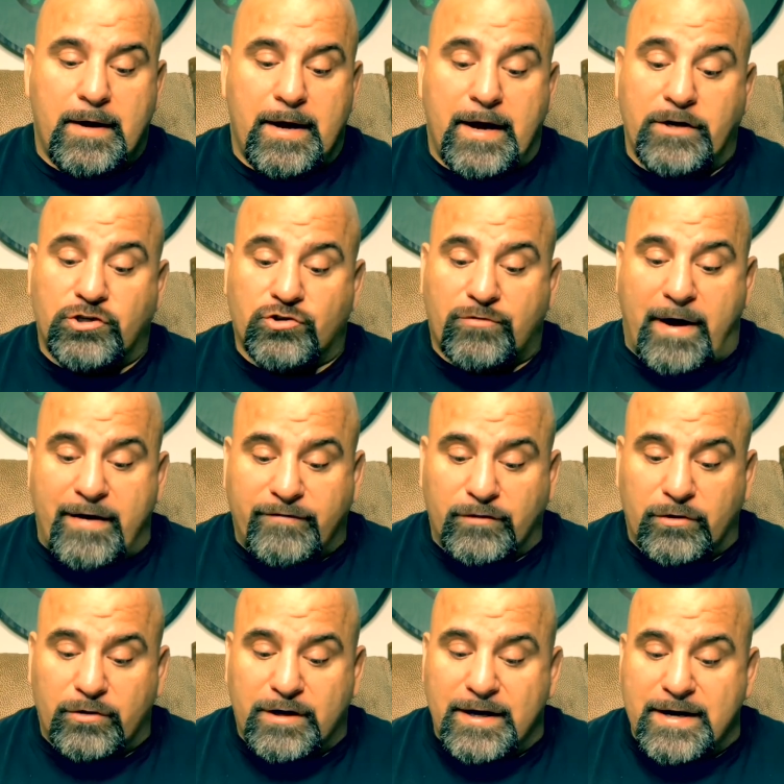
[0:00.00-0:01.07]
A
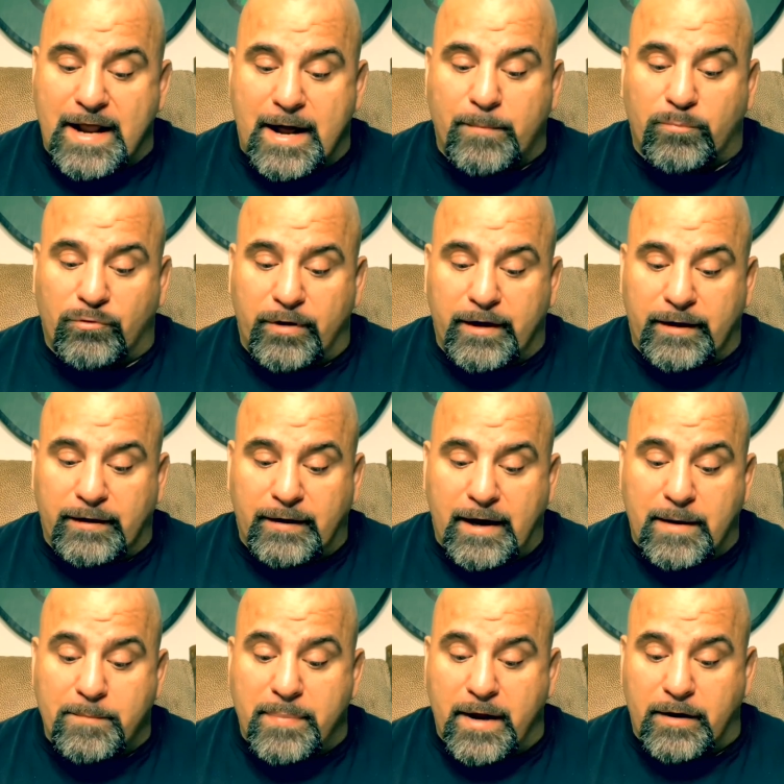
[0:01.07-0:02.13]
traveler cannot bring
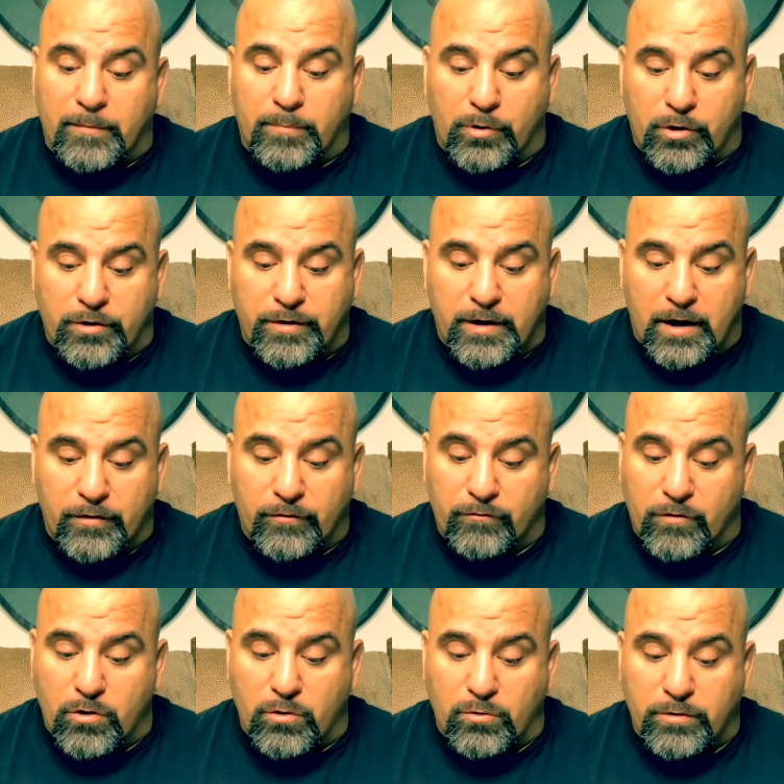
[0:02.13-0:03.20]
a better burden on the
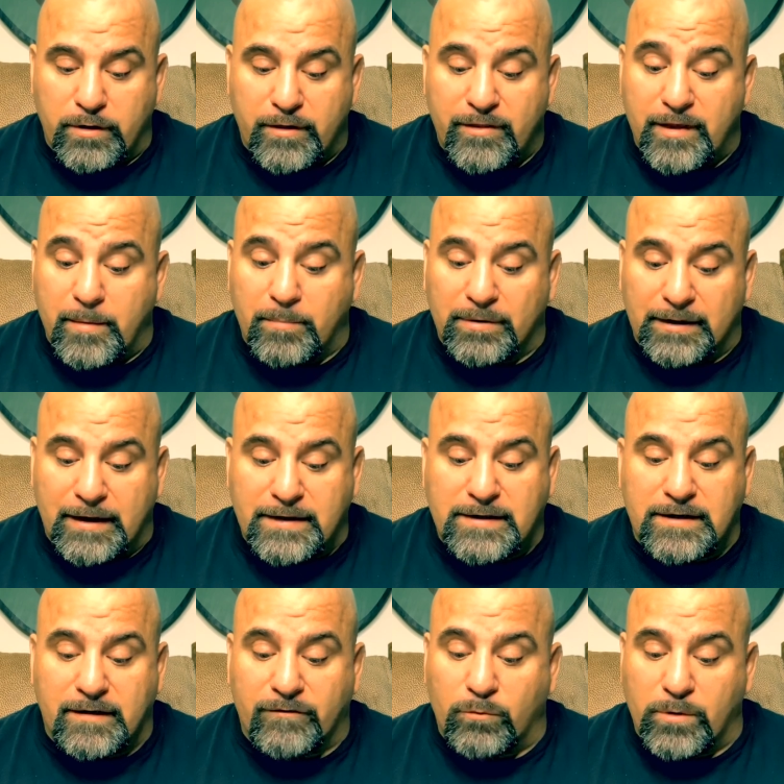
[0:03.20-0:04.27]
road than
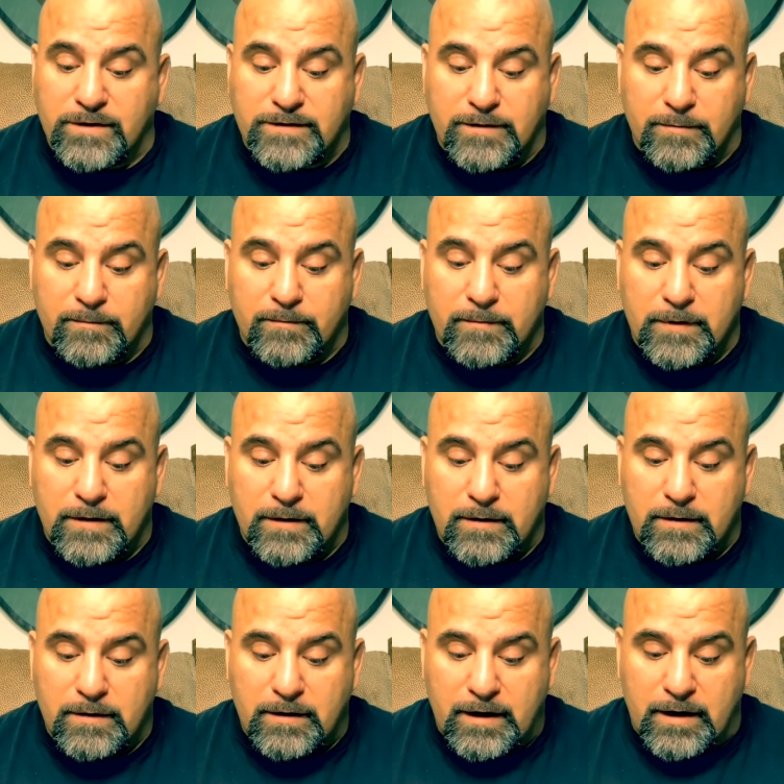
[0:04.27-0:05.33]
plenty of wisdom.
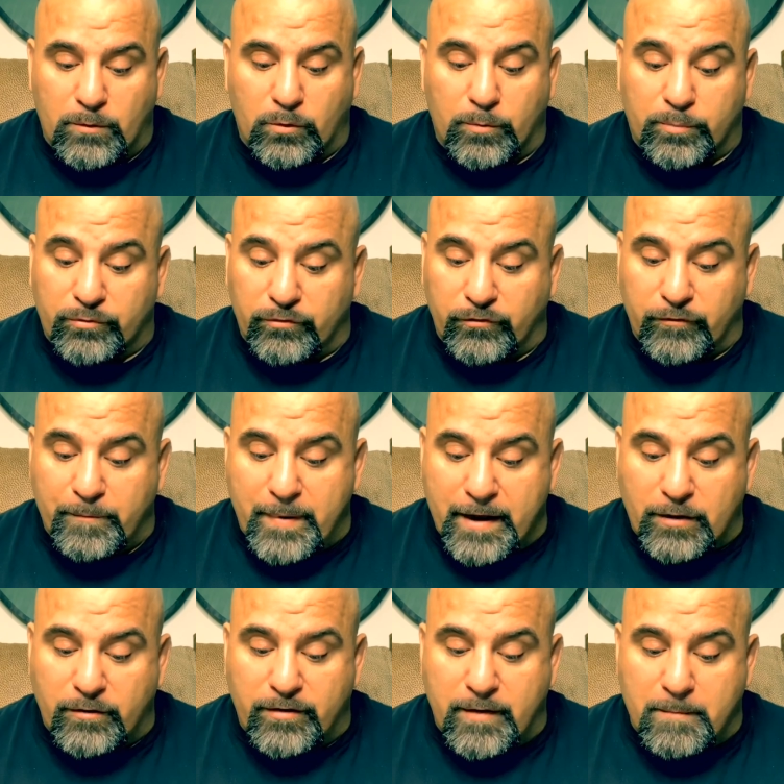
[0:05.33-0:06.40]
It will prove
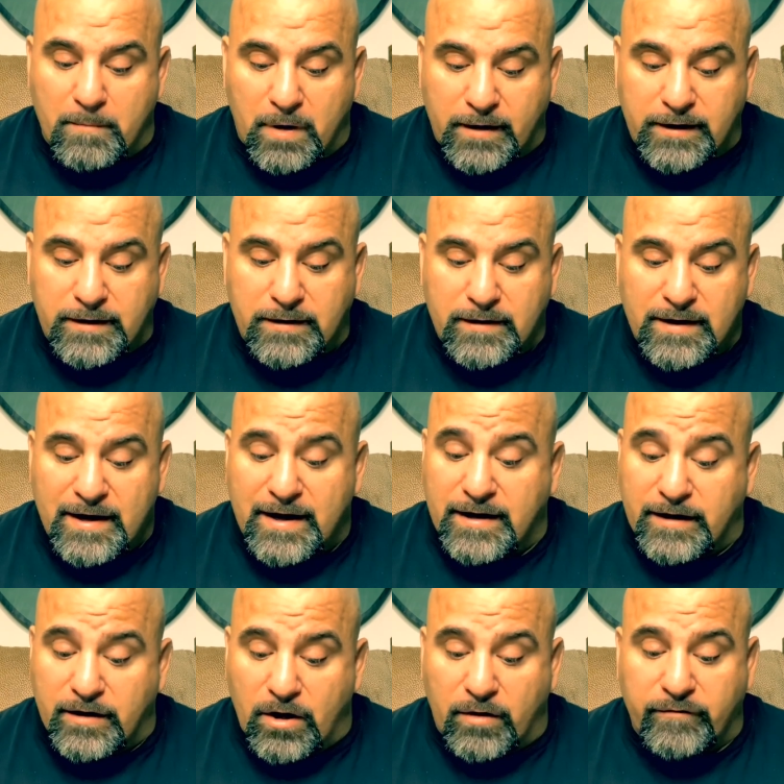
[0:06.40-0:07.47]
better than money in
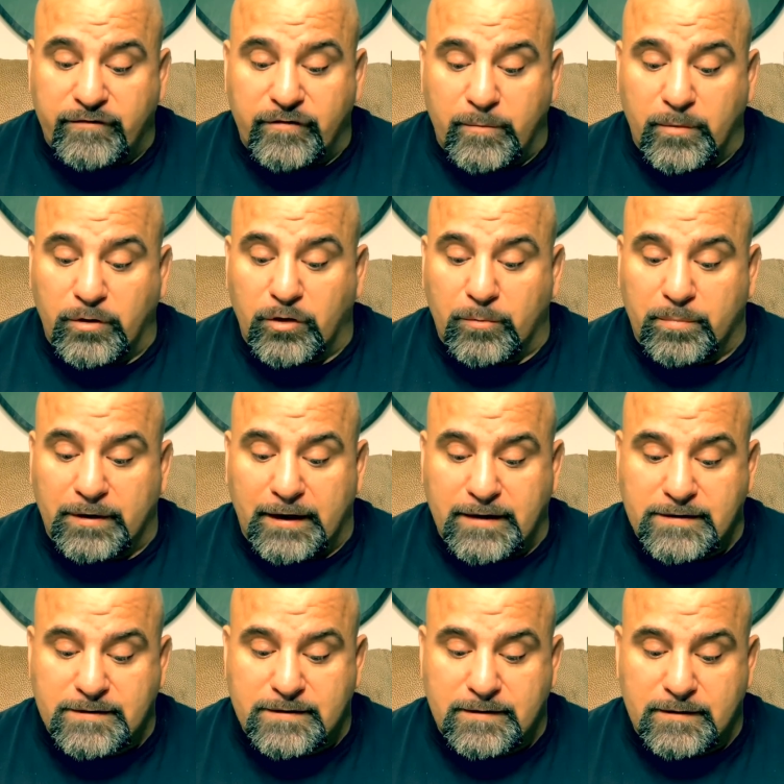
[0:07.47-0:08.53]
an unfamiliar
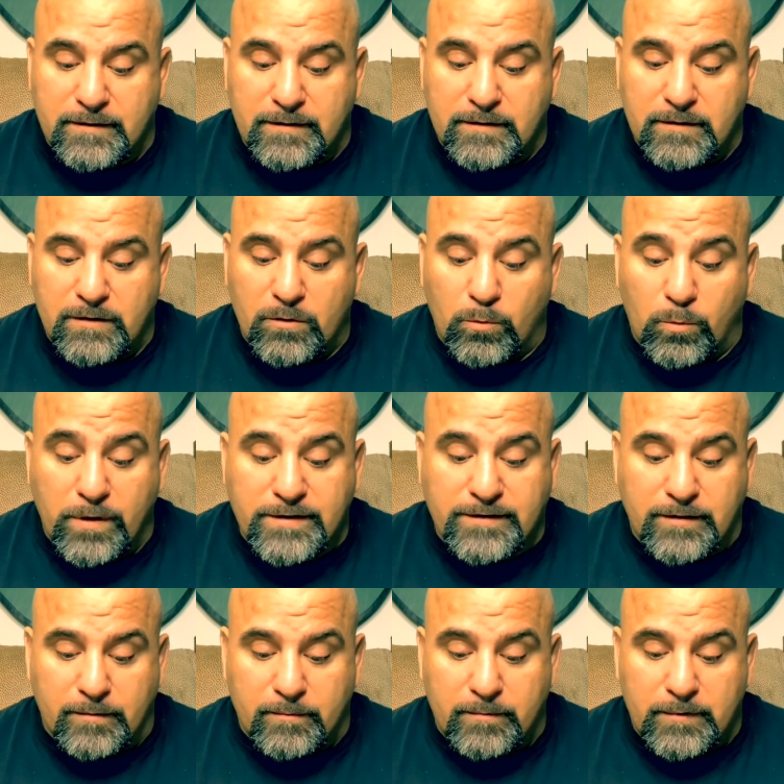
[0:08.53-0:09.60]
place.
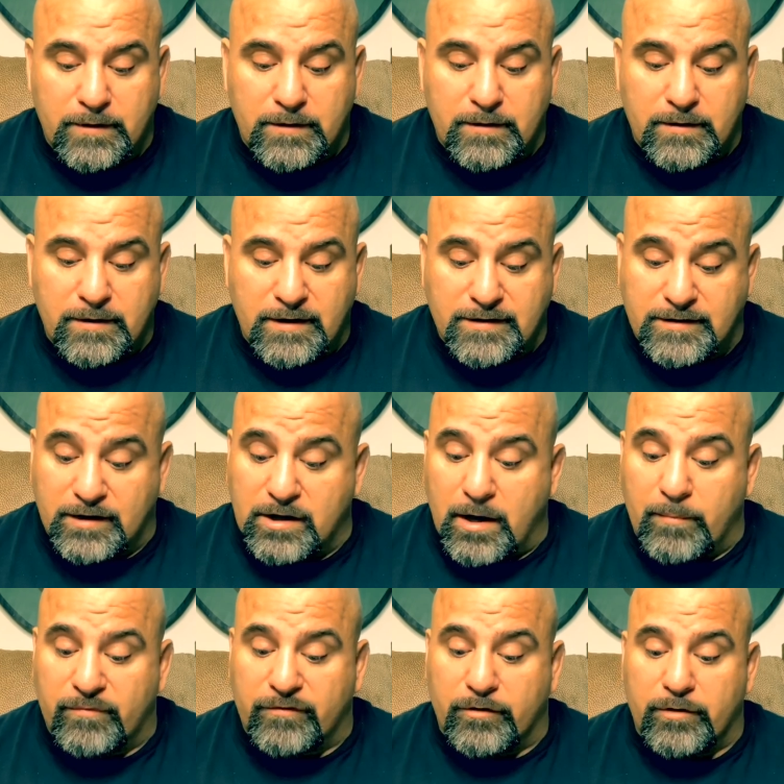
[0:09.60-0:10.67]
Wisdom is the
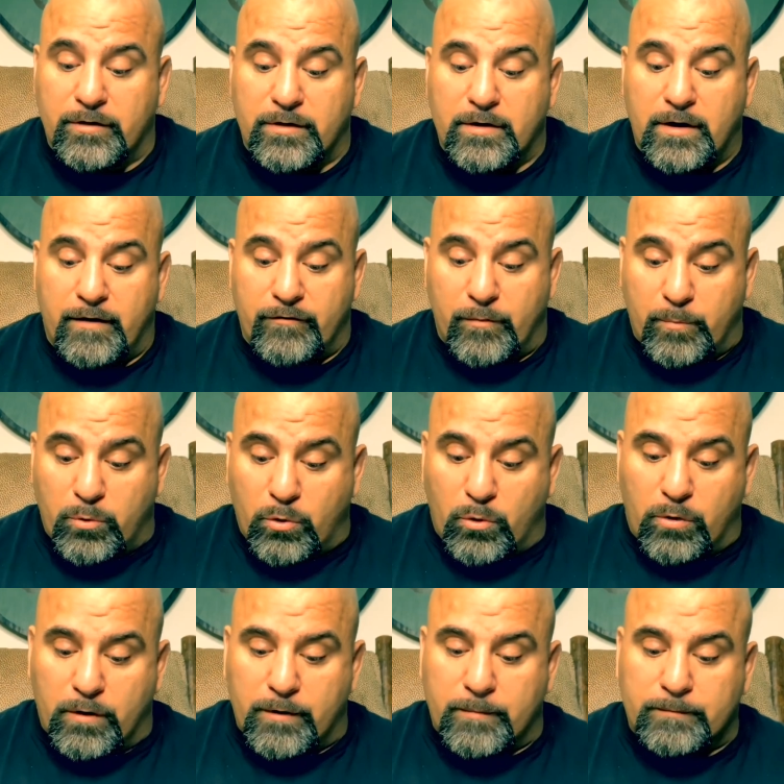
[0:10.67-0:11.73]
comfort of the
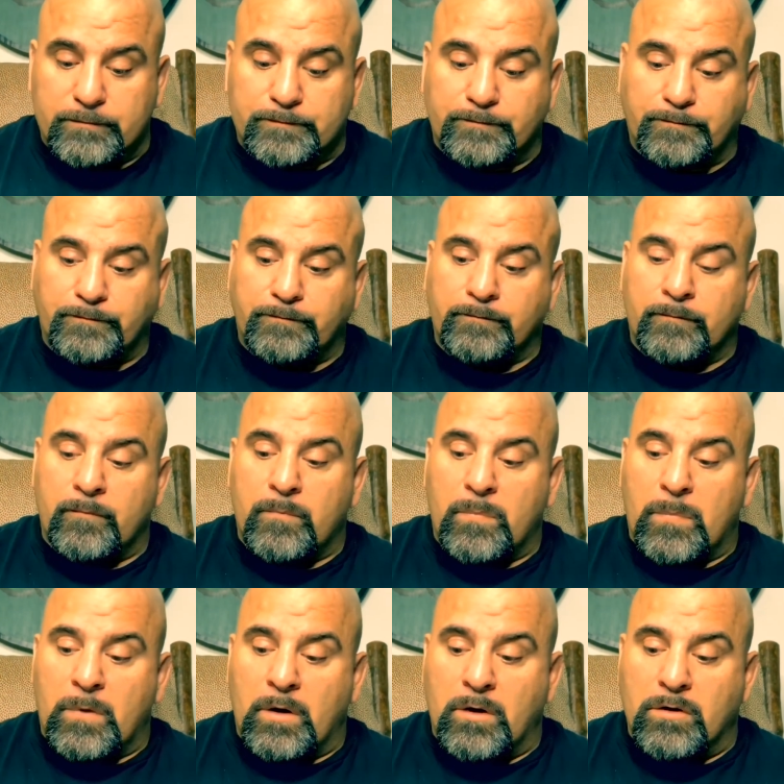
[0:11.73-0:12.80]
poor.
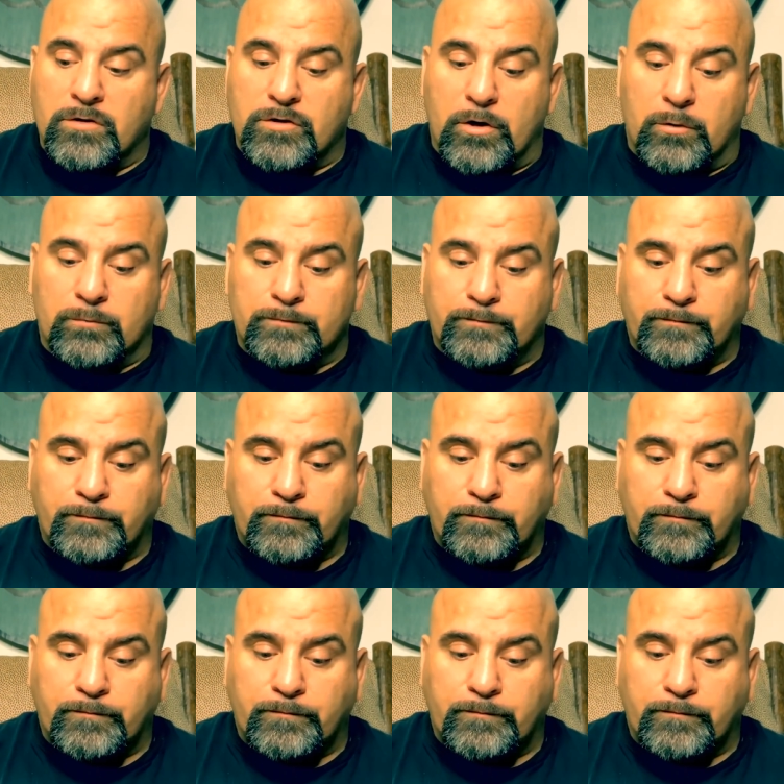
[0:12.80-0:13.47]
So,